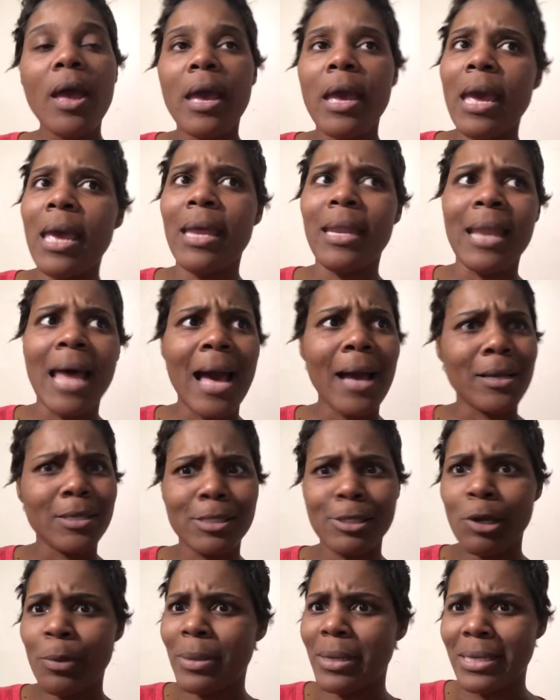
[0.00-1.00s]
and not
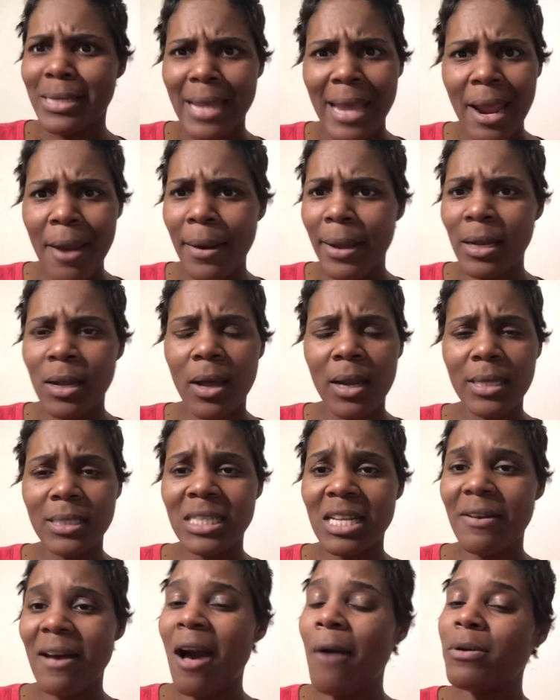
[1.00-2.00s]
consuming dairy and all that
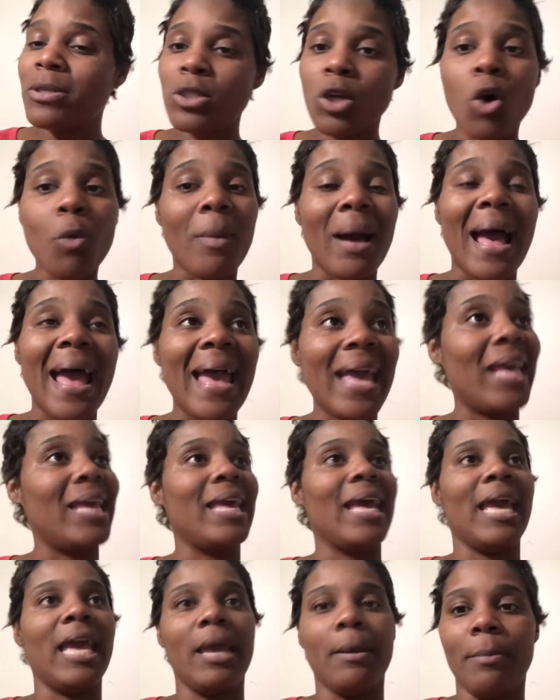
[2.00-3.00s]
stuff, I was on my A
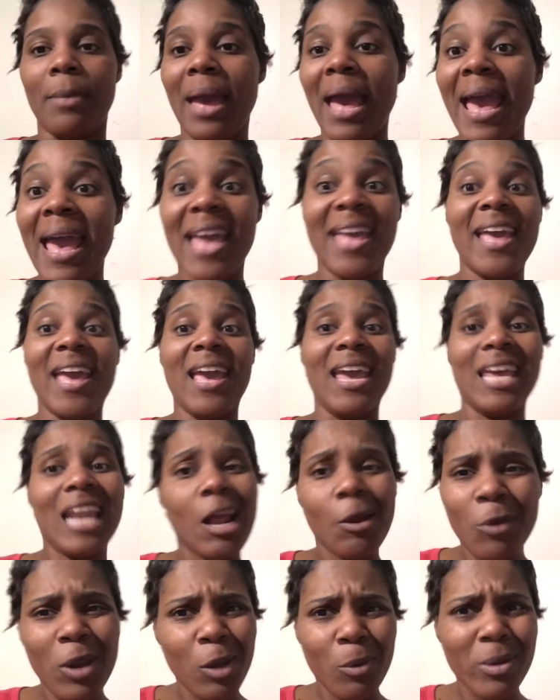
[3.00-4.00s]
game, A game, and I
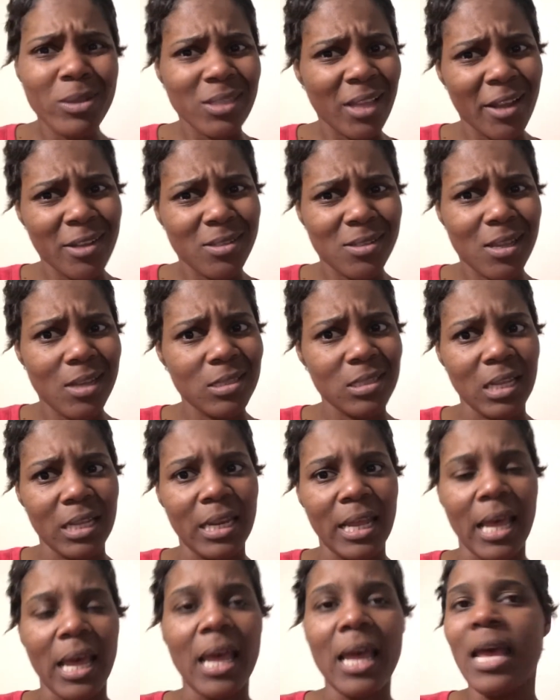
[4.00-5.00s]
really wasn't exercising like
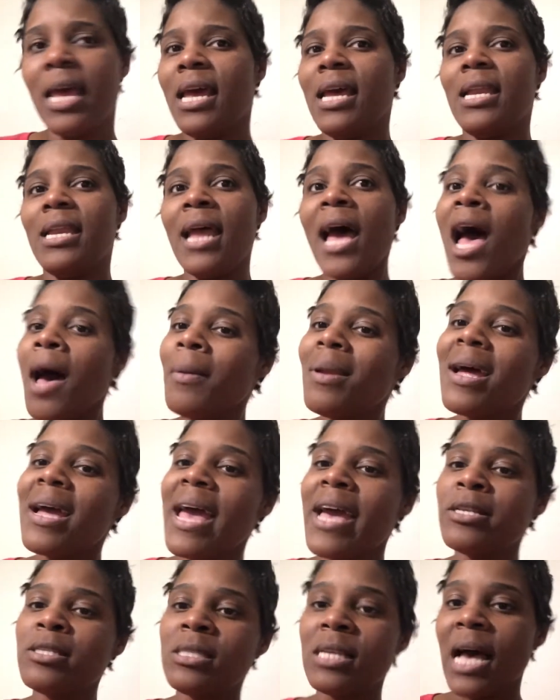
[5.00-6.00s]
that. Now I'm like
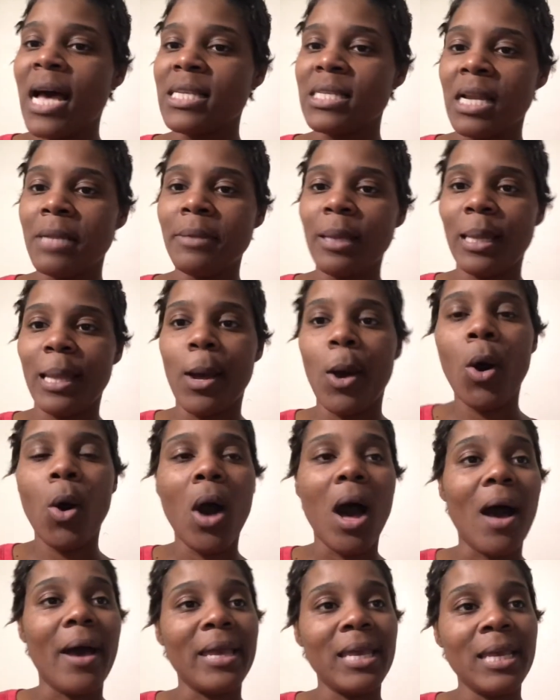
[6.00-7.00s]
exercising, I think like, oh, I'll